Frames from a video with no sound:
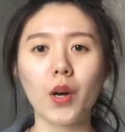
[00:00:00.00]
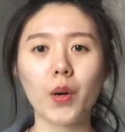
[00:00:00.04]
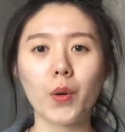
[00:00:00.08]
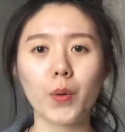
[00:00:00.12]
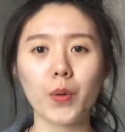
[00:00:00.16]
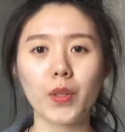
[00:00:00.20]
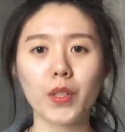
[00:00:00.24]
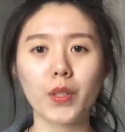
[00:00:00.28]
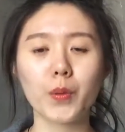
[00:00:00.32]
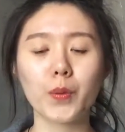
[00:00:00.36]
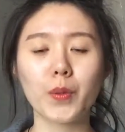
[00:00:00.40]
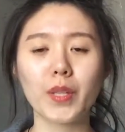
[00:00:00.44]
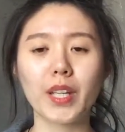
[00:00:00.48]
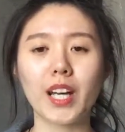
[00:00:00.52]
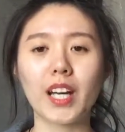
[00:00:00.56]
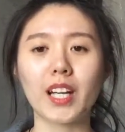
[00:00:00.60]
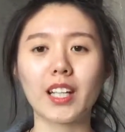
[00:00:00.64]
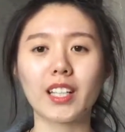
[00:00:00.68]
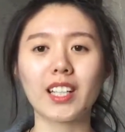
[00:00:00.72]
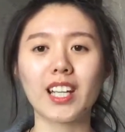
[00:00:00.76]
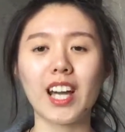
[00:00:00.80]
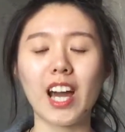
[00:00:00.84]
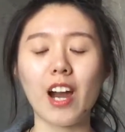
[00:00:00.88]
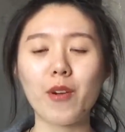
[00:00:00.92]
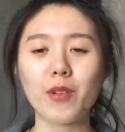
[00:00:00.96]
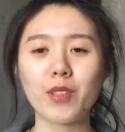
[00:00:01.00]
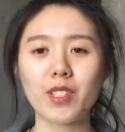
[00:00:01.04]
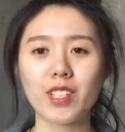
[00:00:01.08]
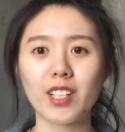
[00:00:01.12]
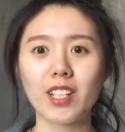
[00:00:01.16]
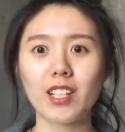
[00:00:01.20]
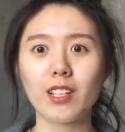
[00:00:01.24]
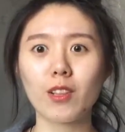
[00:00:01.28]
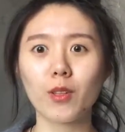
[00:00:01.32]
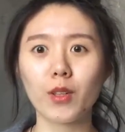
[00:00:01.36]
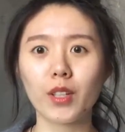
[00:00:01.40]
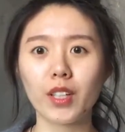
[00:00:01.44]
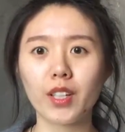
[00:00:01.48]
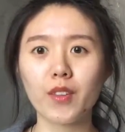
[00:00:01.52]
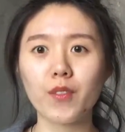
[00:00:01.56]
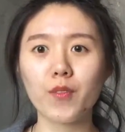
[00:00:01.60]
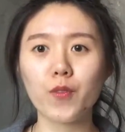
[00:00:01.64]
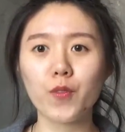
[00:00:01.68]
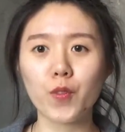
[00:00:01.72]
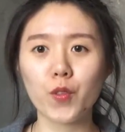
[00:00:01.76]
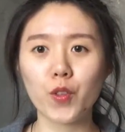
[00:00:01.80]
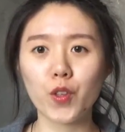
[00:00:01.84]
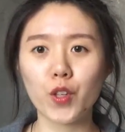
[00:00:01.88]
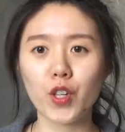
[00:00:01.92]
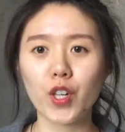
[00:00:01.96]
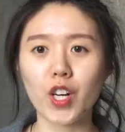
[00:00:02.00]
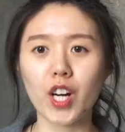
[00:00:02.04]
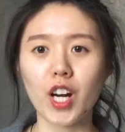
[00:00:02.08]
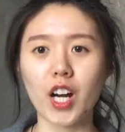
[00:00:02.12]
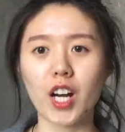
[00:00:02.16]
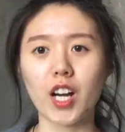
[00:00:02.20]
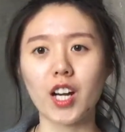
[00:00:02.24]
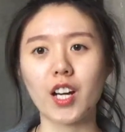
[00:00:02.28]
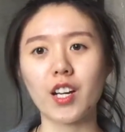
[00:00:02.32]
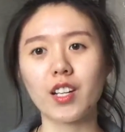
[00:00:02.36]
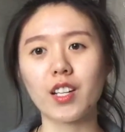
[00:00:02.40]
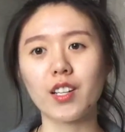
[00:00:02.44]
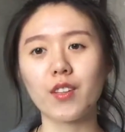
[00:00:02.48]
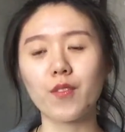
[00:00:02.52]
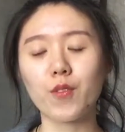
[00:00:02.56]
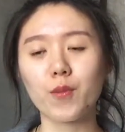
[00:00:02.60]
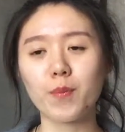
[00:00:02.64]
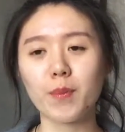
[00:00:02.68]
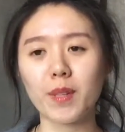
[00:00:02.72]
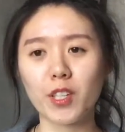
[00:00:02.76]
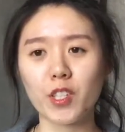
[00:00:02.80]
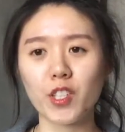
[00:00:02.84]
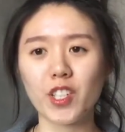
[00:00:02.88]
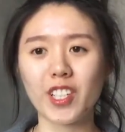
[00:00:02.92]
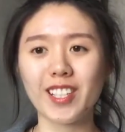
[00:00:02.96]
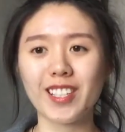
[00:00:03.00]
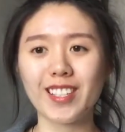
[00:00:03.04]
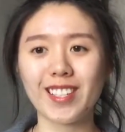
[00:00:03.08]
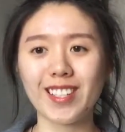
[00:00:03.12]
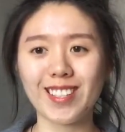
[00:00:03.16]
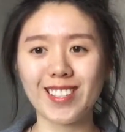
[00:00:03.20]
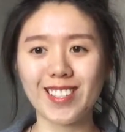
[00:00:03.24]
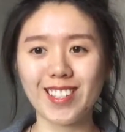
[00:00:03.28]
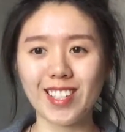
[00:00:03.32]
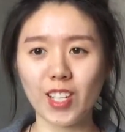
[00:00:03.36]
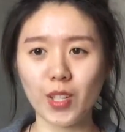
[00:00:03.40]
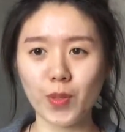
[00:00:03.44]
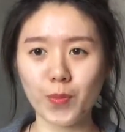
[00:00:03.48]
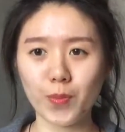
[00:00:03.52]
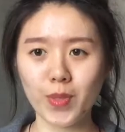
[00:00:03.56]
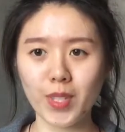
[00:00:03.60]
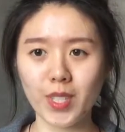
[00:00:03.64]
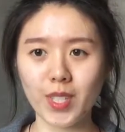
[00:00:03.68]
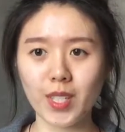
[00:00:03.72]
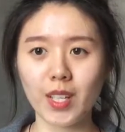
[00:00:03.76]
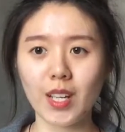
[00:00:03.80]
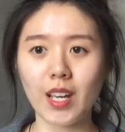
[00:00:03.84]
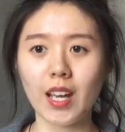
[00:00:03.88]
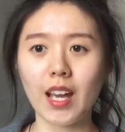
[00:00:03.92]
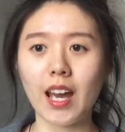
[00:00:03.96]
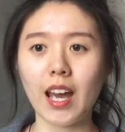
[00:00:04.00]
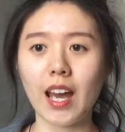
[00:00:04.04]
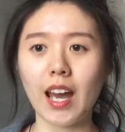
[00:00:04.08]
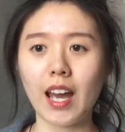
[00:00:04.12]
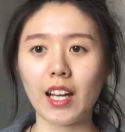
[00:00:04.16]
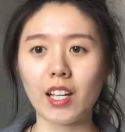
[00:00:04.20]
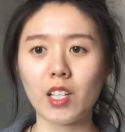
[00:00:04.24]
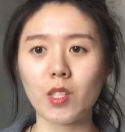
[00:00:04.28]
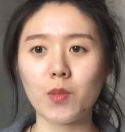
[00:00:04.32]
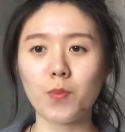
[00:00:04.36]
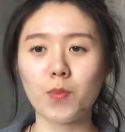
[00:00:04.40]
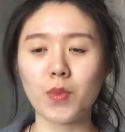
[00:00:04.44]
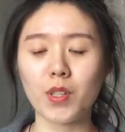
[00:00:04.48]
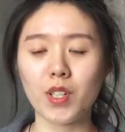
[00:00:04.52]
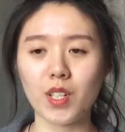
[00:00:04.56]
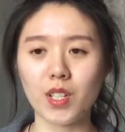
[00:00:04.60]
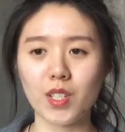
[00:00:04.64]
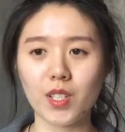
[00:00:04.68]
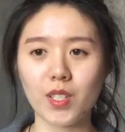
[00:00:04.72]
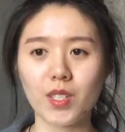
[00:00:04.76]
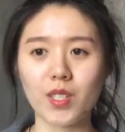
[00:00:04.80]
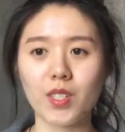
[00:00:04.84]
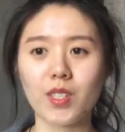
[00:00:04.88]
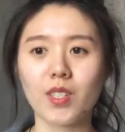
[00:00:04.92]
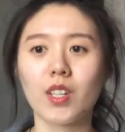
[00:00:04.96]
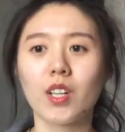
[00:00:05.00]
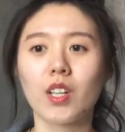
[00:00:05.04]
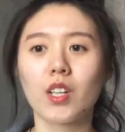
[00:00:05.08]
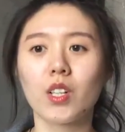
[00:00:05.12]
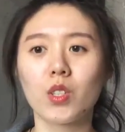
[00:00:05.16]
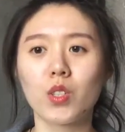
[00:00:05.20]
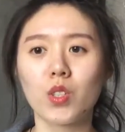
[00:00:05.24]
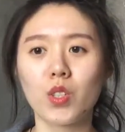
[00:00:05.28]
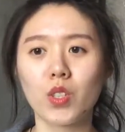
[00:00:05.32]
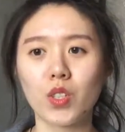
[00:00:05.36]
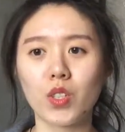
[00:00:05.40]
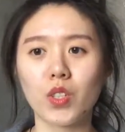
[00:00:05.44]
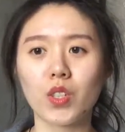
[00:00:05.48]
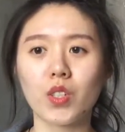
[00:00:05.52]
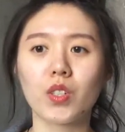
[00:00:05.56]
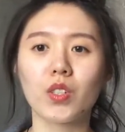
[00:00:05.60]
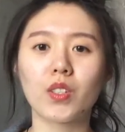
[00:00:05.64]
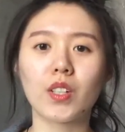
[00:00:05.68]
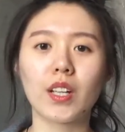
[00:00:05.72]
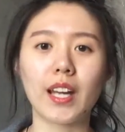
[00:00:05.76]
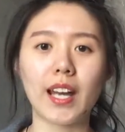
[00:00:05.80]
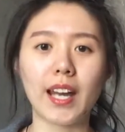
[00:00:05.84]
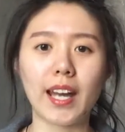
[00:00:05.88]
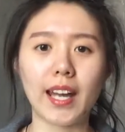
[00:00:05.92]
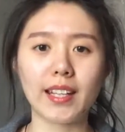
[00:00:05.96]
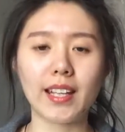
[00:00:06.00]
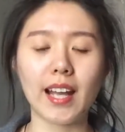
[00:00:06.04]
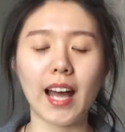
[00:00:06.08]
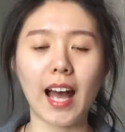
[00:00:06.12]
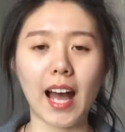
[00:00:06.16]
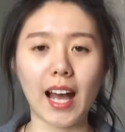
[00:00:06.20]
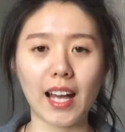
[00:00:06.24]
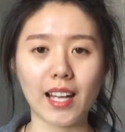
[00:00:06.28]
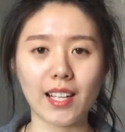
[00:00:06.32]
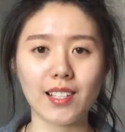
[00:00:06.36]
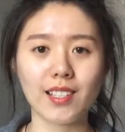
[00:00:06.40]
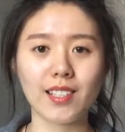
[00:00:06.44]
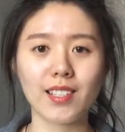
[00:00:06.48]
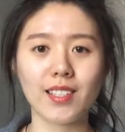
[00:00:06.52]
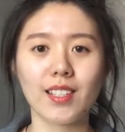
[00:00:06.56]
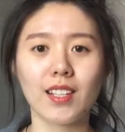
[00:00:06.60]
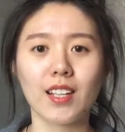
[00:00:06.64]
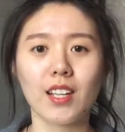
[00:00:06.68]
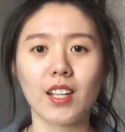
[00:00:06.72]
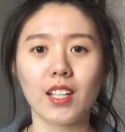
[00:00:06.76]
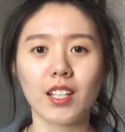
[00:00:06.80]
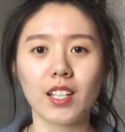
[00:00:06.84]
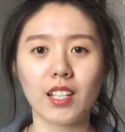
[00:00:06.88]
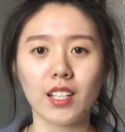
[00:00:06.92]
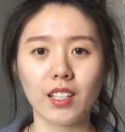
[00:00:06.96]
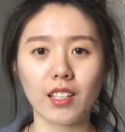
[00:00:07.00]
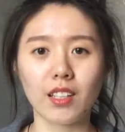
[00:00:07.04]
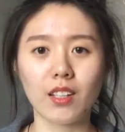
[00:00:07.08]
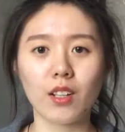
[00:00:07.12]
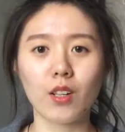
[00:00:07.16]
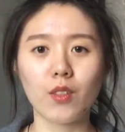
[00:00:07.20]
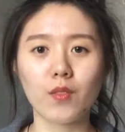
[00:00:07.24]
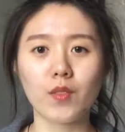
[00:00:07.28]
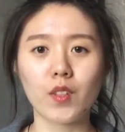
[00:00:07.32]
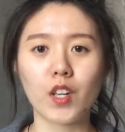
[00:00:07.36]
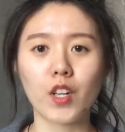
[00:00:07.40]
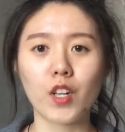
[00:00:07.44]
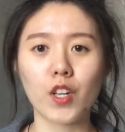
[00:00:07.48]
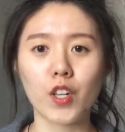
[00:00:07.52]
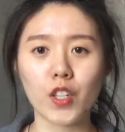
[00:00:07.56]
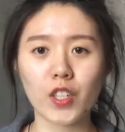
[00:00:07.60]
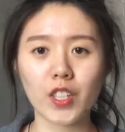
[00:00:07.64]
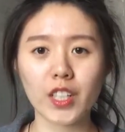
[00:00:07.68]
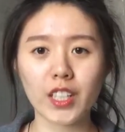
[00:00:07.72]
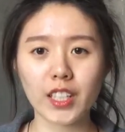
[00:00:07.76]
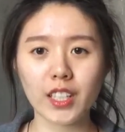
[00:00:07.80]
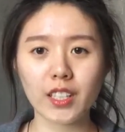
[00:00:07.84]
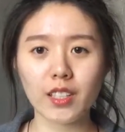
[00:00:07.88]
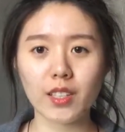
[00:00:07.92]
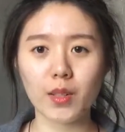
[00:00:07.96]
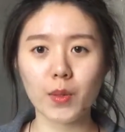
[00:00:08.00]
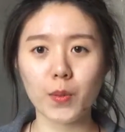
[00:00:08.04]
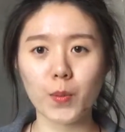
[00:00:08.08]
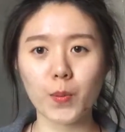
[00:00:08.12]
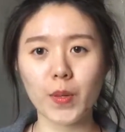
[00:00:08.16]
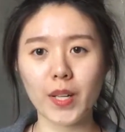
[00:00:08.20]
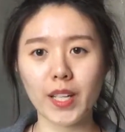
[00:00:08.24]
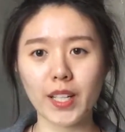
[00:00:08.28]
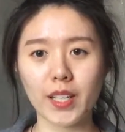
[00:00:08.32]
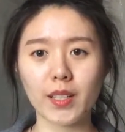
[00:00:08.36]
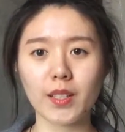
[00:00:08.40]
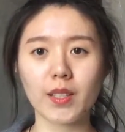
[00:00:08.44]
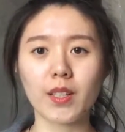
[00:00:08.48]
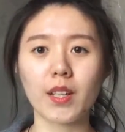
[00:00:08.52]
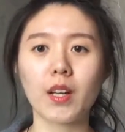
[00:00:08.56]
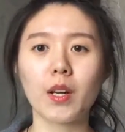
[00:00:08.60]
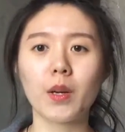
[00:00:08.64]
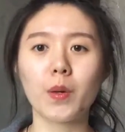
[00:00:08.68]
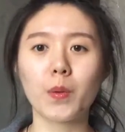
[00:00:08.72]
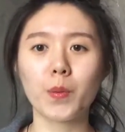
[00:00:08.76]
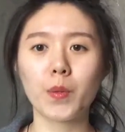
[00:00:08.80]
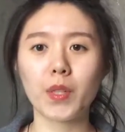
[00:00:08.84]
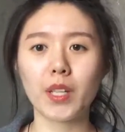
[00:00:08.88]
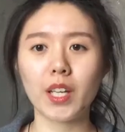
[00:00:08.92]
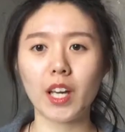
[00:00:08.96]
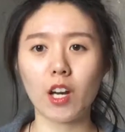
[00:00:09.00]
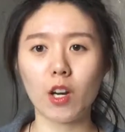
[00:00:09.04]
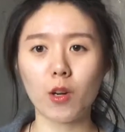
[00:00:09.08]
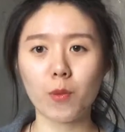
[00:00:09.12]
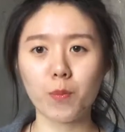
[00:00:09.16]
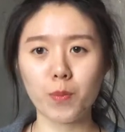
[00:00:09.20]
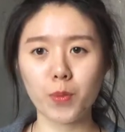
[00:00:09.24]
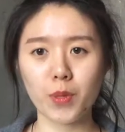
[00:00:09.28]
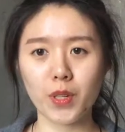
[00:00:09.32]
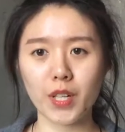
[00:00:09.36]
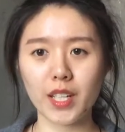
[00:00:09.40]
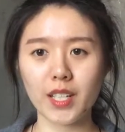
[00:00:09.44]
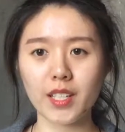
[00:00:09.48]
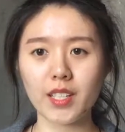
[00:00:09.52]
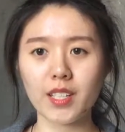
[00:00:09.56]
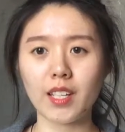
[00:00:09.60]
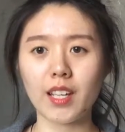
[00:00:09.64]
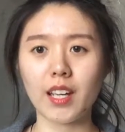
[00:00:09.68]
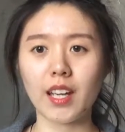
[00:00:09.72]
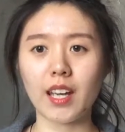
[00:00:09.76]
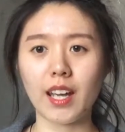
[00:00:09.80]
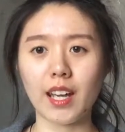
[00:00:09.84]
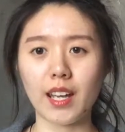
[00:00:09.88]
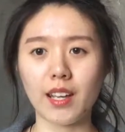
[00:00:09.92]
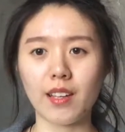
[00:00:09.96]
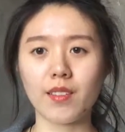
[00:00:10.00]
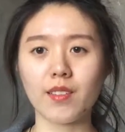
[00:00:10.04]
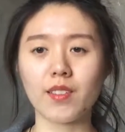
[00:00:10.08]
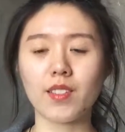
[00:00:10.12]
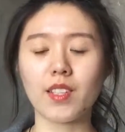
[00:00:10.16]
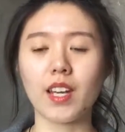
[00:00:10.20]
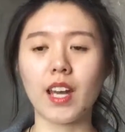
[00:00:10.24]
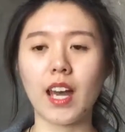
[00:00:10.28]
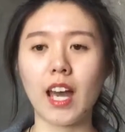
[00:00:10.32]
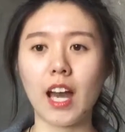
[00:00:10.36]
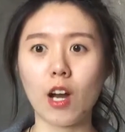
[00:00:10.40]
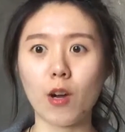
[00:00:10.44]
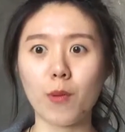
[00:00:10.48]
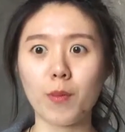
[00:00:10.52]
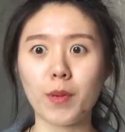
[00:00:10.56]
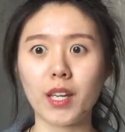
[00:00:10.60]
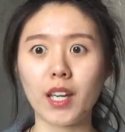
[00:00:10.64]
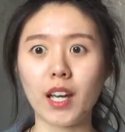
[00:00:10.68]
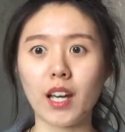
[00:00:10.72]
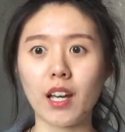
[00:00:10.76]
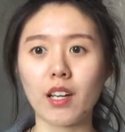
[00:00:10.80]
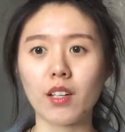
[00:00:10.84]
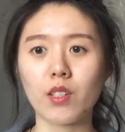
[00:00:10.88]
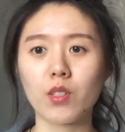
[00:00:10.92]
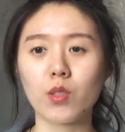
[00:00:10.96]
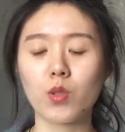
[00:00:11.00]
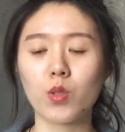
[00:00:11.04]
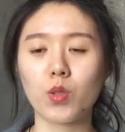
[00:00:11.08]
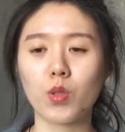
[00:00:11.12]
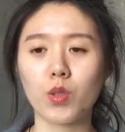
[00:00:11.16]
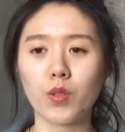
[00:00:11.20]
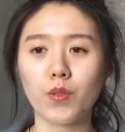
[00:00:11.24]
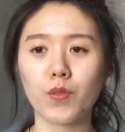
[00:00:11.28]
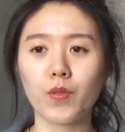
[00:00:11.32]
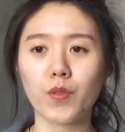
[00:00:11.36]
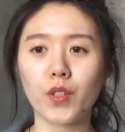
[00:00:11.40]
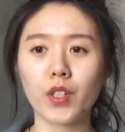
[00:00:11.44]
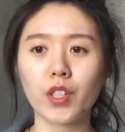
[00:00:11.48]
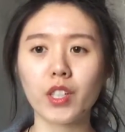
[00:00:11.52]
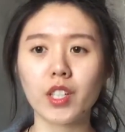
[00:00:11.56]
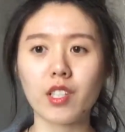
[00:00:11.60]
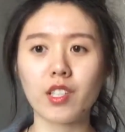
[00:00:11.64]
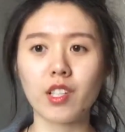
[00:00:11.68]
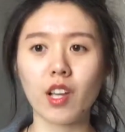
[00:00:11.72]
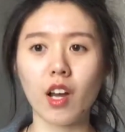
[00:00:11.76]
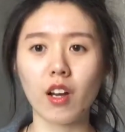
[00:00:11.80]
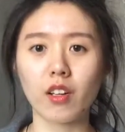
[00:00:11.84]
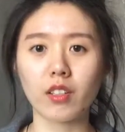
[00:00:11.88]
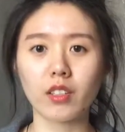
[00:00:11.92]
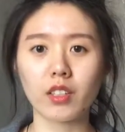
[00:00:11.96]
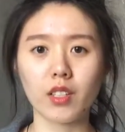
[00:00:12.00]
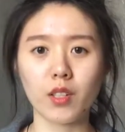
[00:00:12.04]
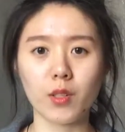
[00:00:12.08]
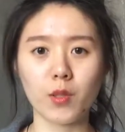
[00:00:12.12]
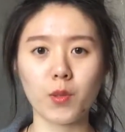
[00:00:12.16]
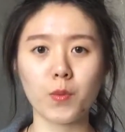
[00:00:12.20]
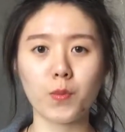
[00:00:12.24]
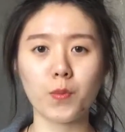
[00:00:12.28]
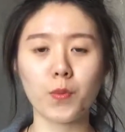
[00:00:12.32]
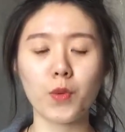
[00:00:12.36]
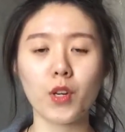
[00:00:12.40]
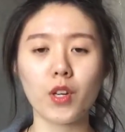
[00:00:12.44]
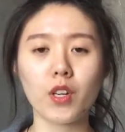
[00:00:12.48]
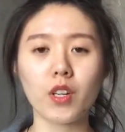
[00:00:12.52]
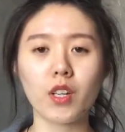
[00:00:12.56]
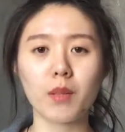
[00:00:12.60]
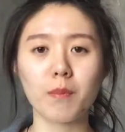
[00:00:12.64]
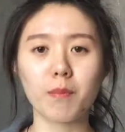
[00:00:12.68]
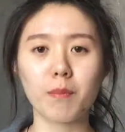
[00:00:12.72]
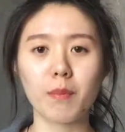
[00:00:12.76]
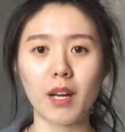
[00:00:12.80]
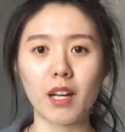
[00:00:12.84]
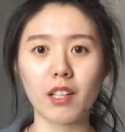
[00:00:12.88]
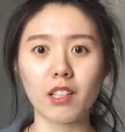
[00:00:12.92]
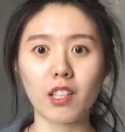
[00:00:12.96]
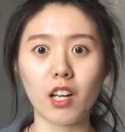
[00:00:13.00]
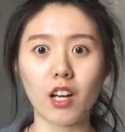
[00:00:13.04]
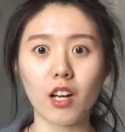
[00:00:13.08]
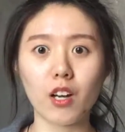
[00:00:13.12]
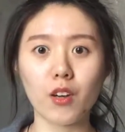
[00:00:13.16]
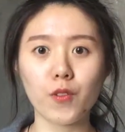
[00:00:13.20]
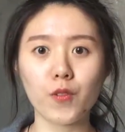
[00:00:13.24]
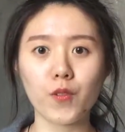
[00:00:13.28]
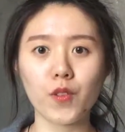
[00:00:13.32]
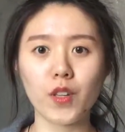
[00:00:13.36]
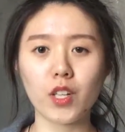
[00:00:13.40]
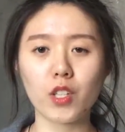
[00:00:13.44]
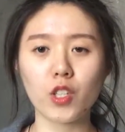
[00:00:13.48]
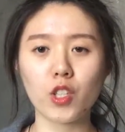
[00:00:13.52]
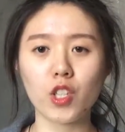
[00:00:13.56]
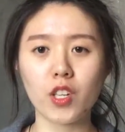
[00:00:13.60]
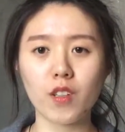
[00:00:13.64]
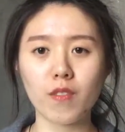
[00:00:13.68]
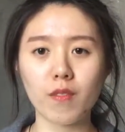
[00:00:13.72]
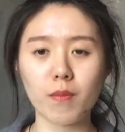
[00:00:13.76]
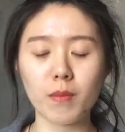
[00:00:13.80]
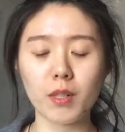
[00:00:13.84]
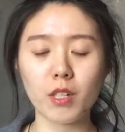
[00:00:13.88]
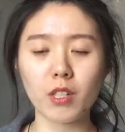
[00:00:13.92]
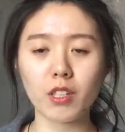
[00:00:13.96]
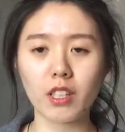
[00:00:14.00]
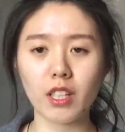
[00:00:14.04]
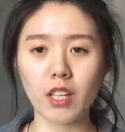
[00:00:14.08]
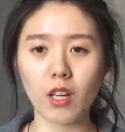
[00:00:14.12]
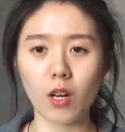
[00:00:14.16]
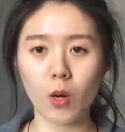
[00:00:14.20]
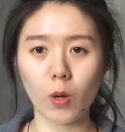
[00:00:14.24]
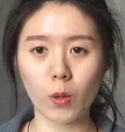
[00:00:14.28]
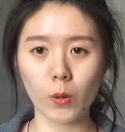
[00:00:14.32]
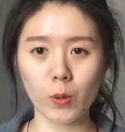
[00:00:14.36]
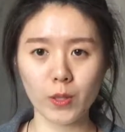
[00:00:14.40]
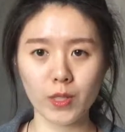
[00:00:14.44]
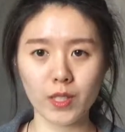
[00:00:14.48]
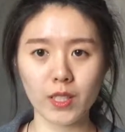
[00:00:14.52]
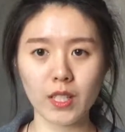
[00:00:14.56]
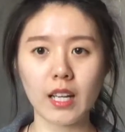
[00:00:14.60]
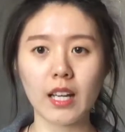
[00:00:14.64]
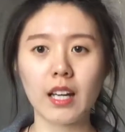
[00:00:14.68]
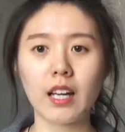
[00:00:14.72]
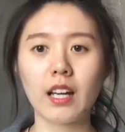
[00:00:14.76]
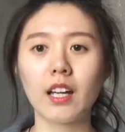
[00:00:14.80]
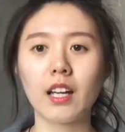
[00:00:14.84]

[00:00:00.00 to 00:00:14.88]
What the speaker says: What we are currently looking for are information systems experts to aid us in overhauling the way we operate and helping us to focus on a small amount of achievable goals